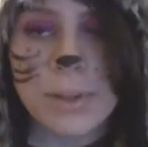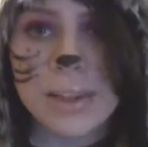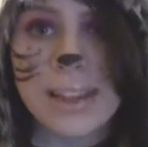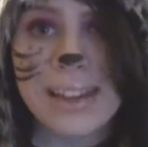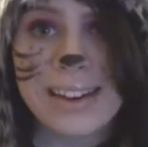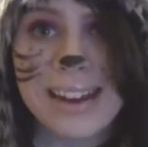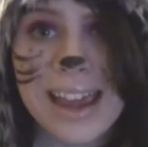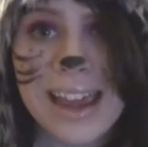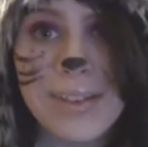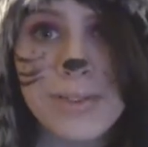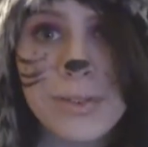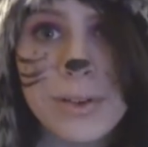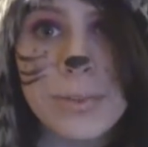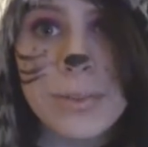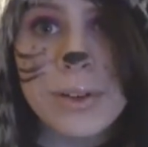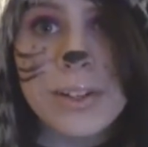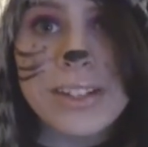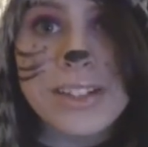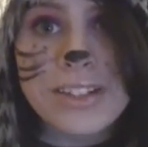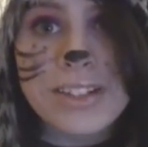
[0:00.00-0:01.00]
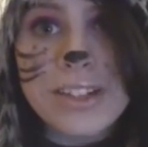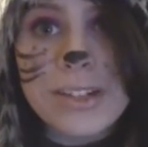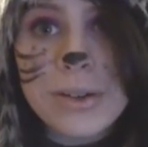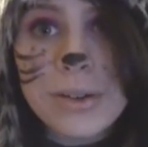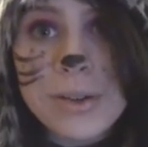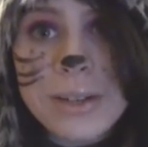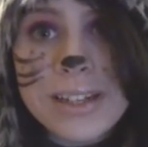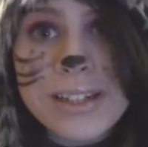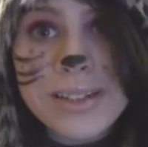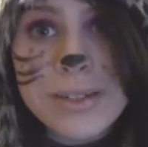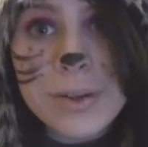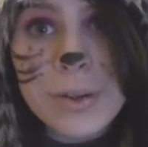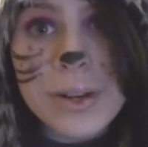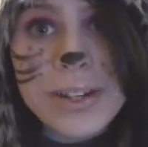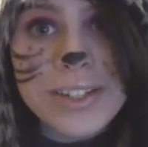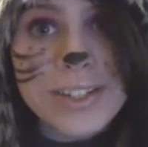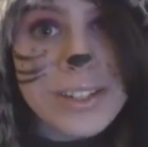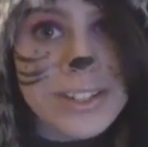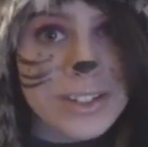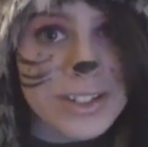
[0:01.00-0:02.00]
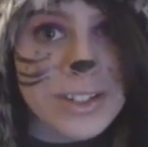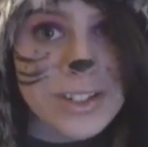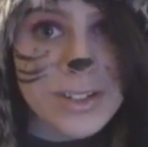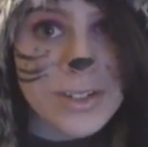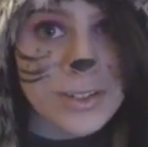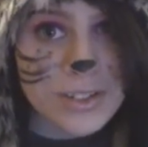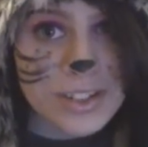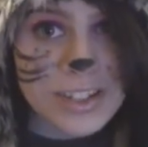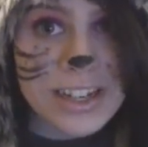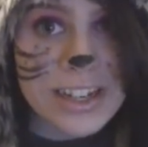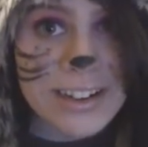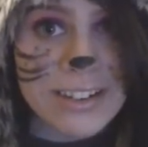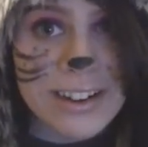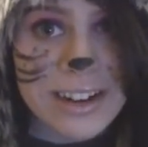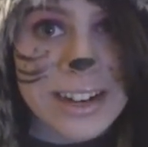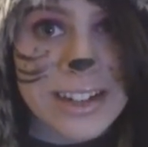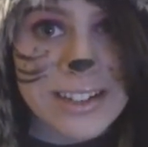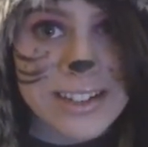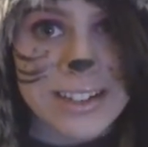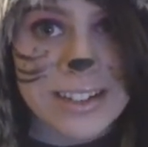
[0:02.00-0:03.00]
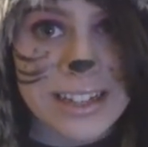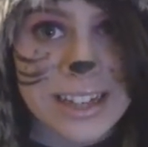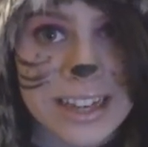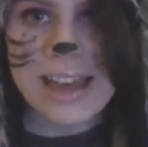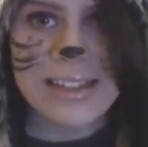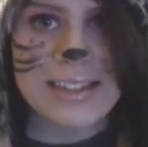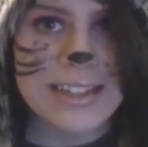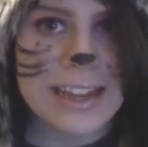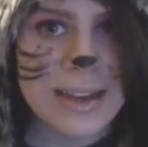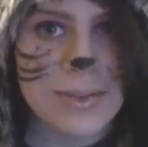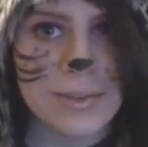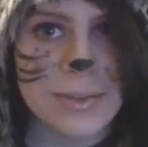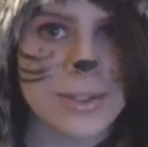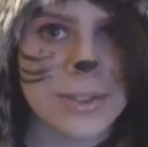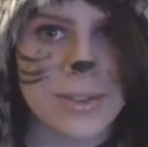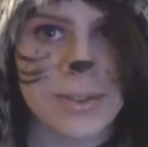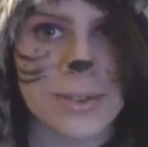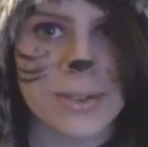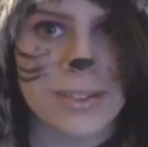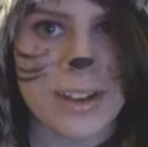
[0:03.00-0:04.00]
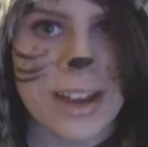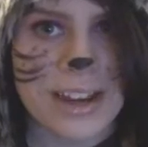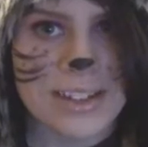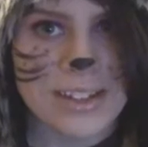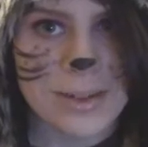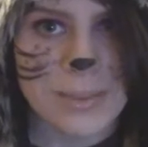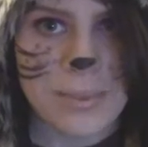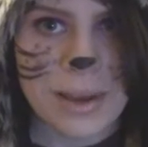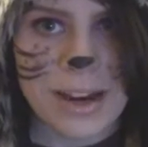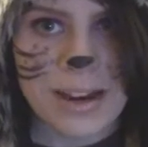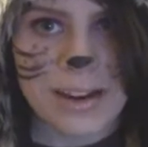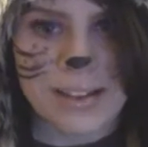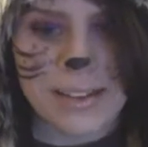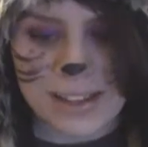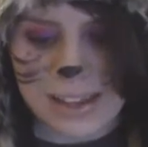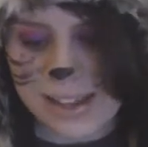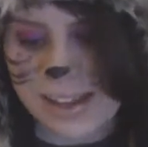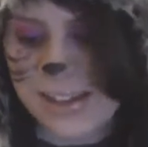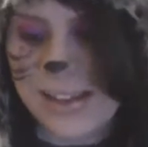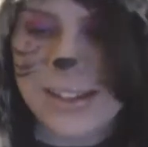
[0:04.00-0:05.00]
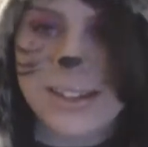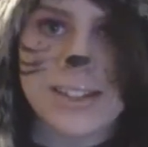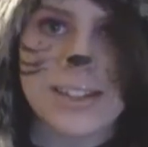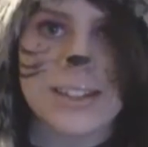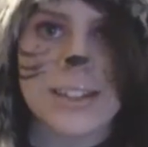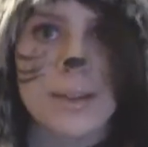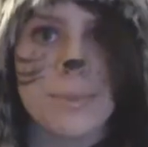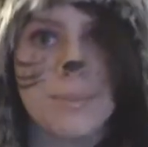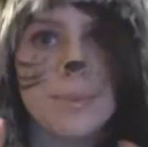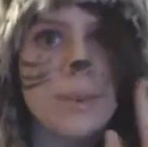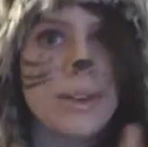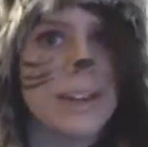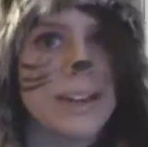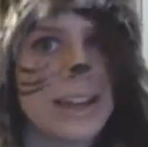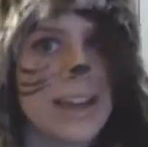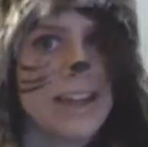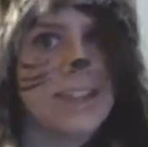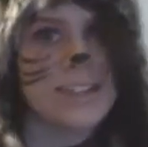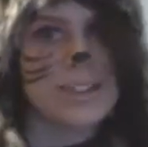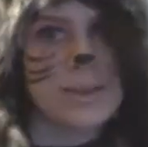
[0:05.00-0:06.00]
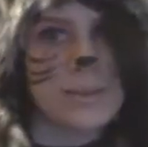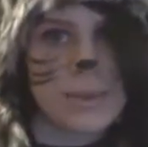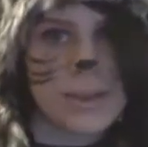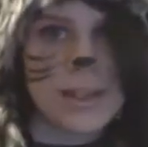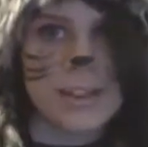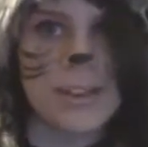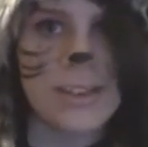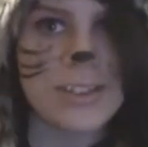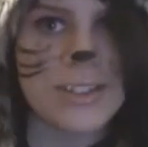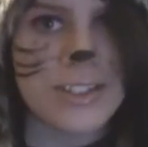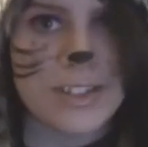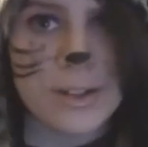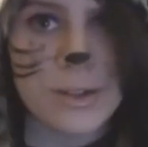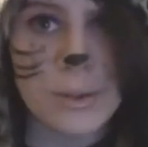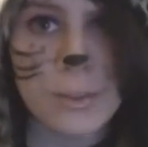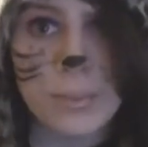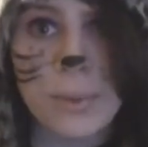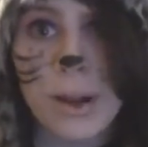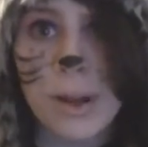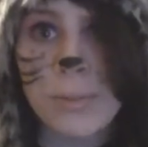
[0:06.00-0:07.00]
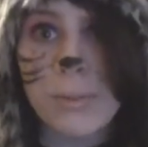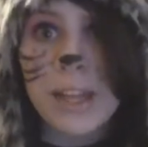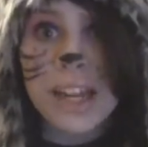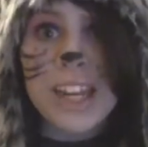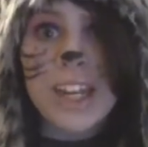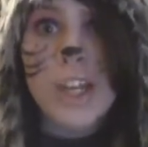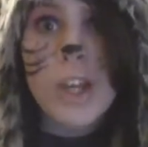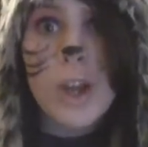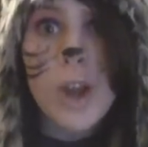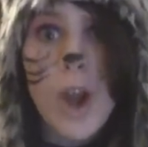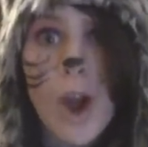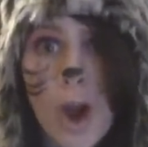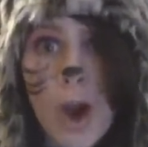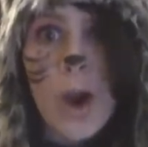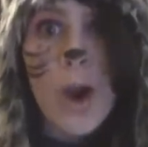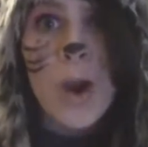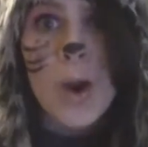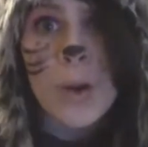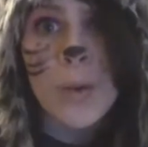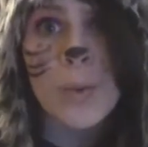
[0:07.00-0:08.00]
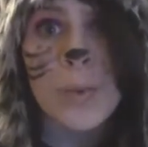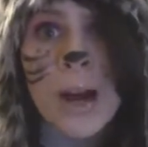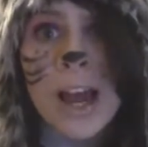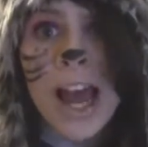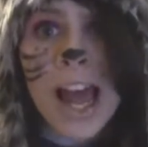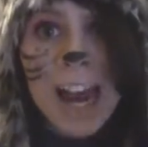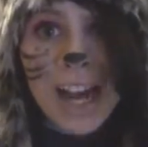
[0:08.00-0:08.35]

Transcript: But then everybody took his questions too seriously. And Dan was all nice about it, like, somebody has to be logical. But I'm like, no!